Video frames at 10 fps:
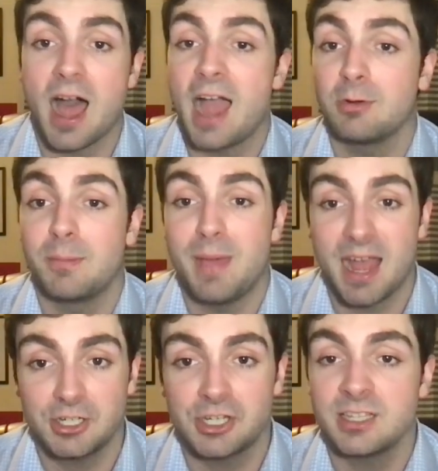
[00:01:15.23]
I would
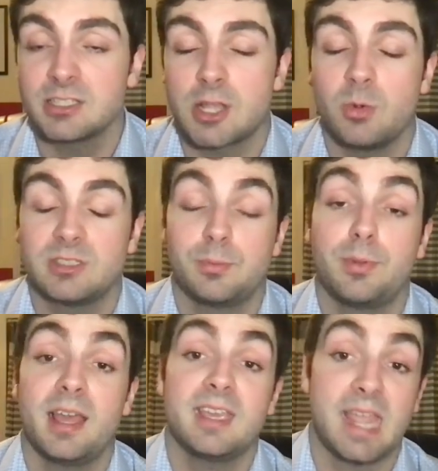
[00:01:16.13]
imagine he's going to
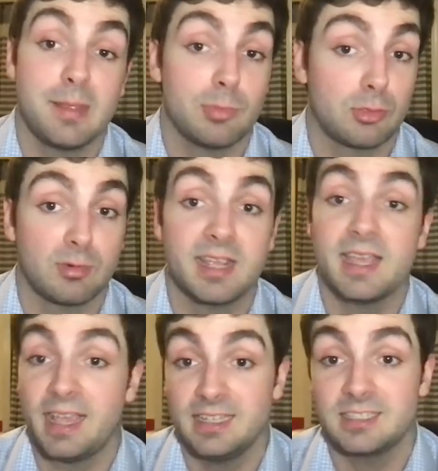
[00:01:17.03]
play. Game three
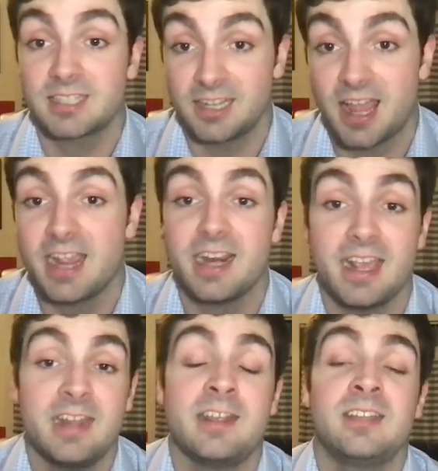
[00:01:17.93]
is tonight
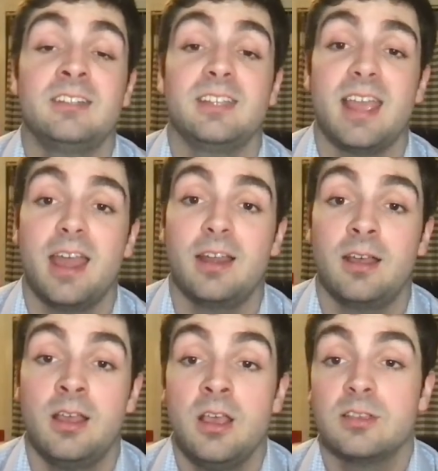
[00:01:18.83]
in
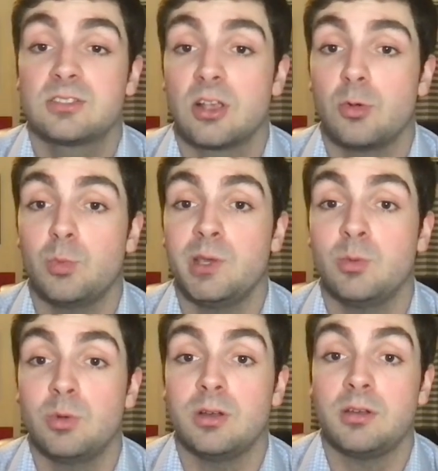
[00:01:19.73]
Indiana, so we
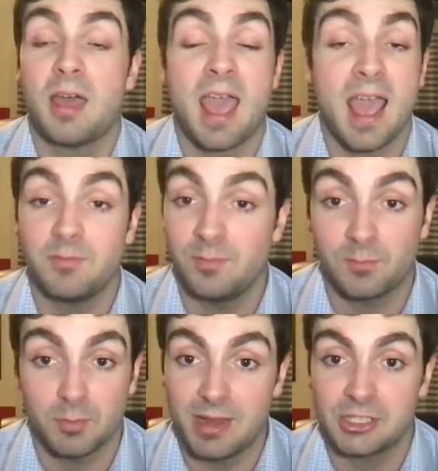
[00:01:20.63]
will have
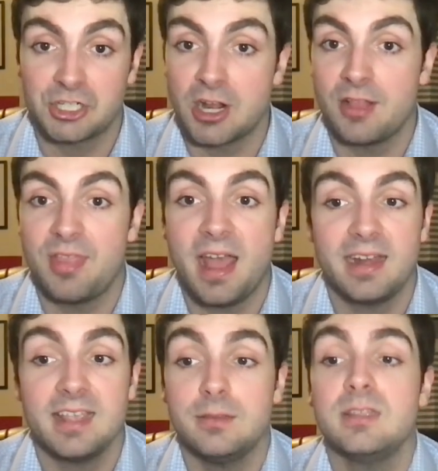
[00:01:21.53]
information on that
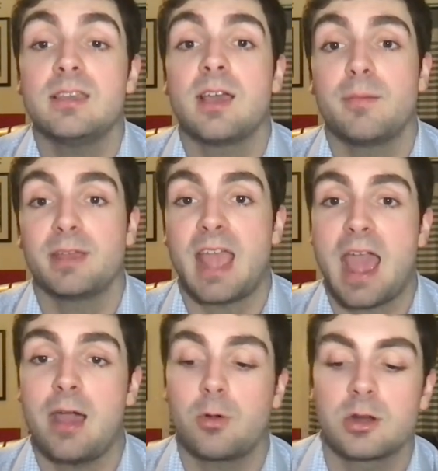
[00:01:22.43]
in the coming
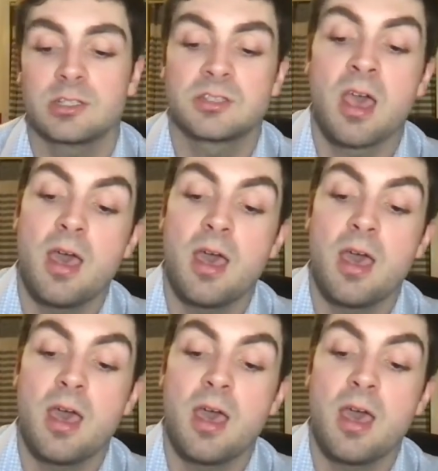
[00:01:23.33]
hours.